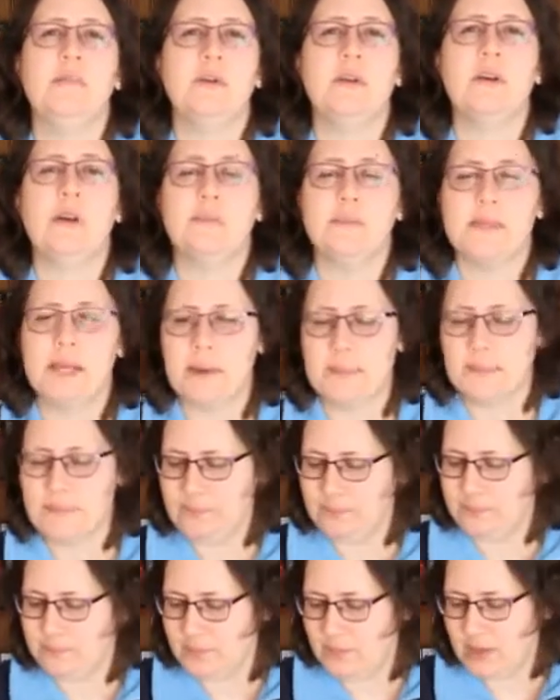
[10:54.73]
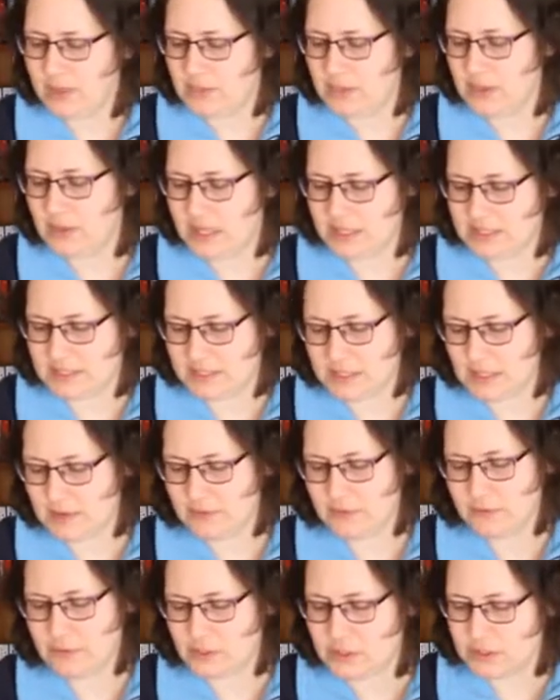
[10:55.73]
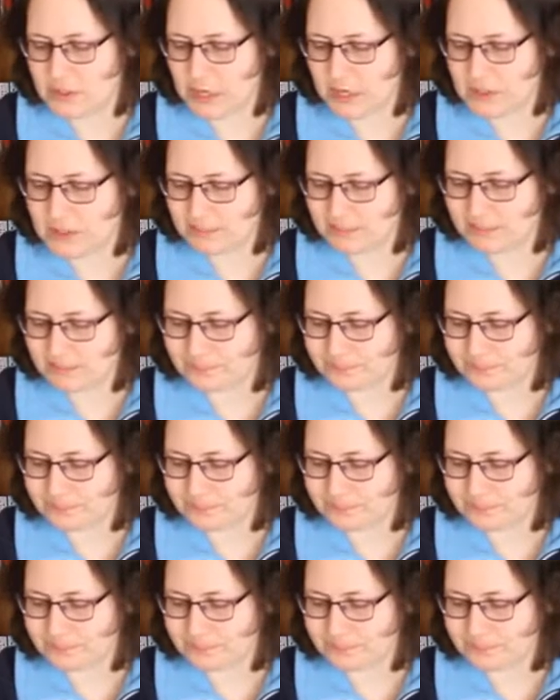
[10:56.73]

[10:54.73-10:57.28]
book comes out. So as I said, 4 stars.